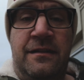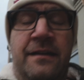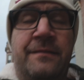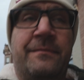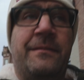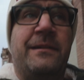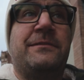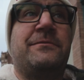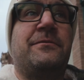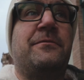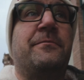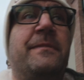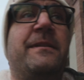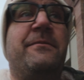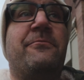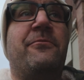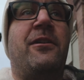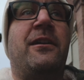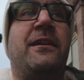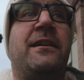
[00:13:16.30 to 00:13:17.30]
Might as well be
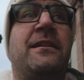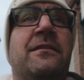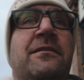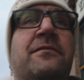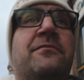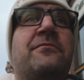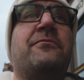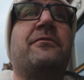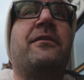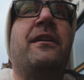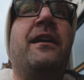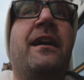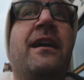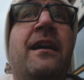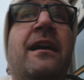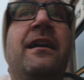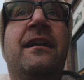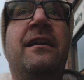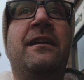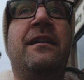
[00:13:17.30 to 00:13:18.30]
walking through
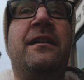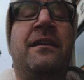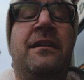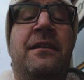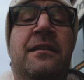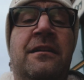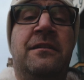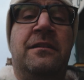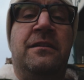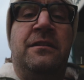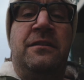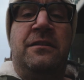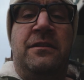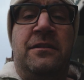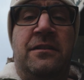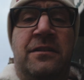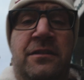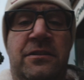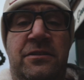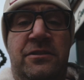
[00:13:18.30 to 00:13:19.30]

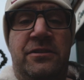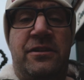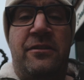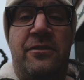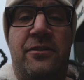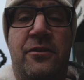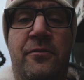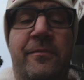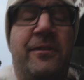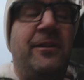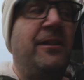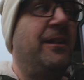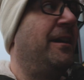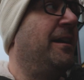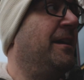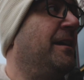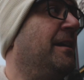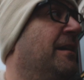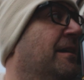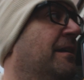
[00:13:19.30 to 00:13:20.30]
Chernobyl.
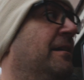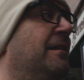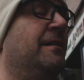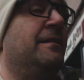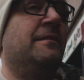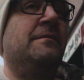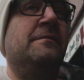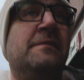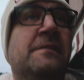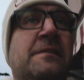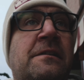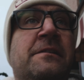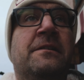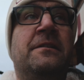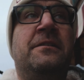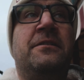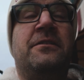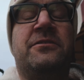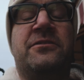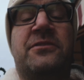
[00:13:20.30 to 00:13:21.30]

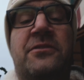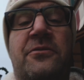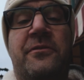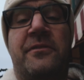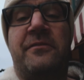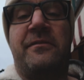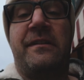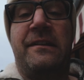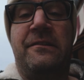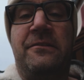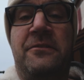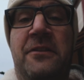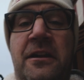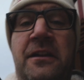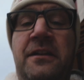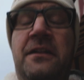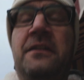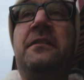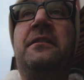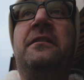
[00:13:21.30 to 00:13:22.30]
There's no one around
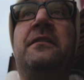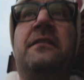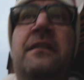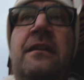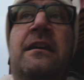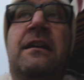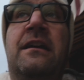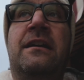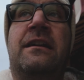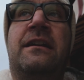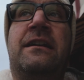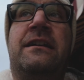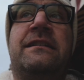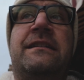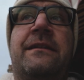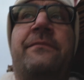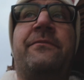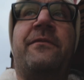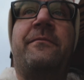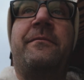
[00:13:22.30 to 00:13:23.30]

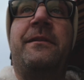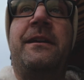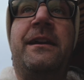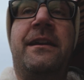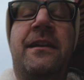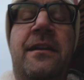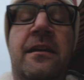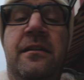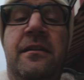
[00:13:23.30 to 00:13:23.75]
except for me.